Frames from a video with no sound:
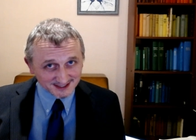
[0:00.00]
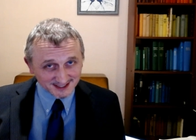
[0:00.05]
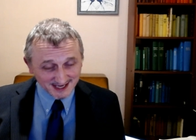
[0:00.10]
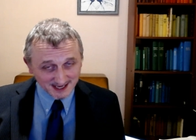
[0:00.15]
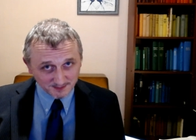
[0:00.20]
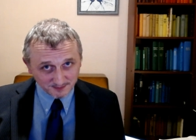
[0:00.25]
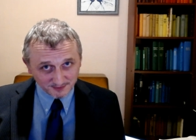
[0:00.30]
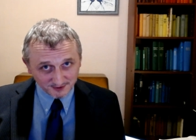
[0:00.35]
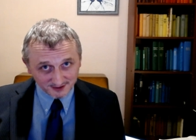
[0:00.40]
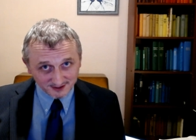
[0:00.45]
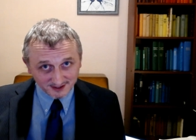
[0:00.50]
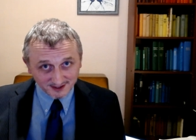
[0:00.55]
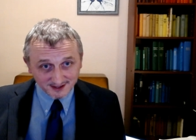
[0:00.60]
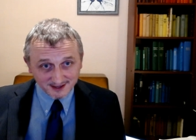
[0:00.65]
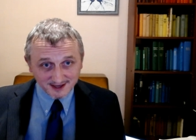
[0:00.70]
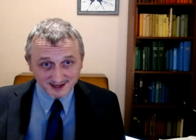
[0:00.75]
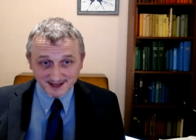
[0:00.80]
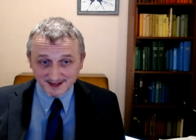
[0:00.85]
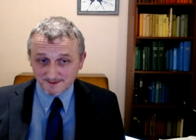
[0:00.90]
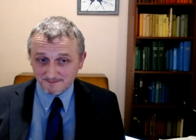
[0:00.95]
happen?
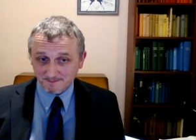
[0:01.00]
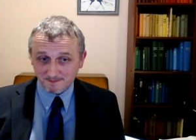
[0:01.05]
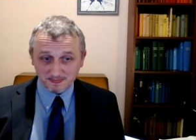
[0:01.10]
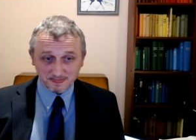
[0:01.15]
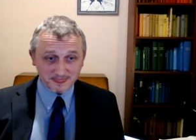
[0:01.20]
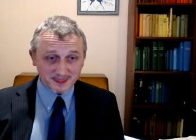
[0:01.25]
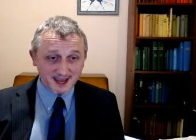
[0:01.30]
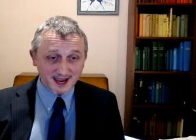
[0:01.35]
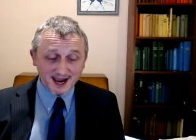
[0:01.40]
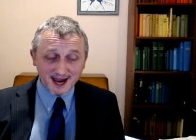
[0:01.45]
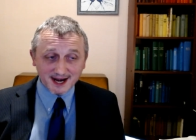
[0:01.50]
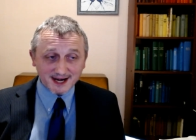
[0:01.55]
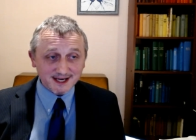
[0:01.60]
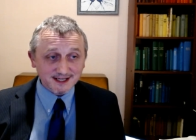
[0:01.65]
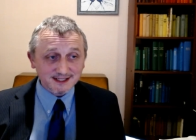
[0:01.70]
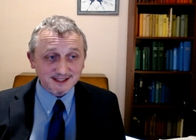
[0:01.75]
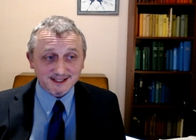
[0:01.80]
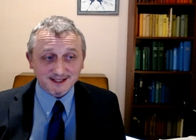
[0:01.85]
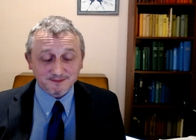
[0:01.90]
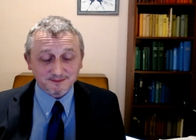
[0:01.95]
And I
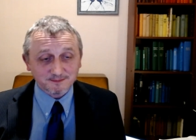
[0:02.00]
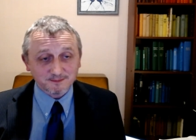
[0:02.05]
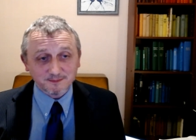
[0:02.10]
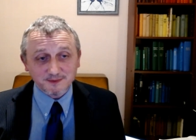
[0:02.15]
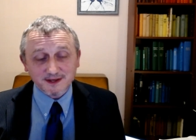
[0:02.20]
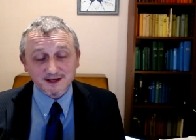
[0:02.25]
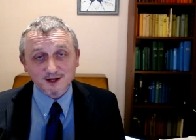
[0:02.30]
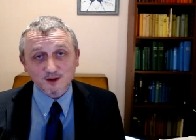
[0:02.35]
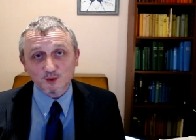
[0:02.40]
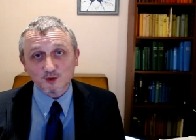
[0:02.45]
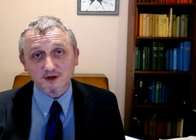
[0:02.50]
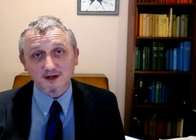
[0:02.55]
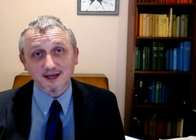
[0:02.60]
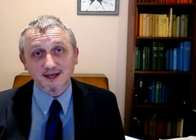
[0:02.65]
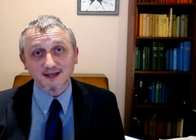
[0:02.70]
ended up being at work